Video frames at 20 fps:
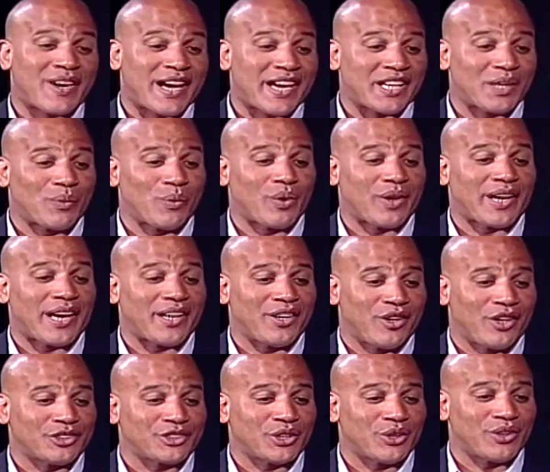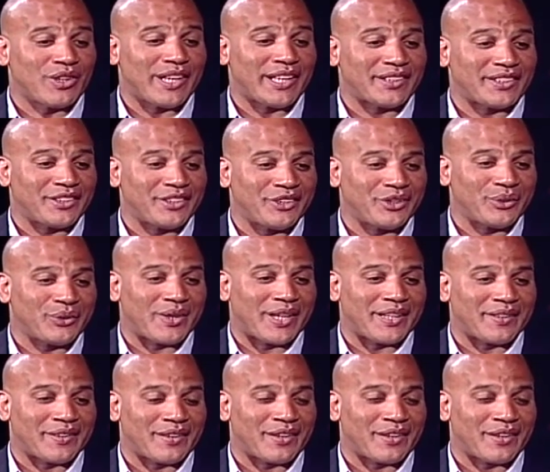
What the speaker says: fine. And what I'd also like to do,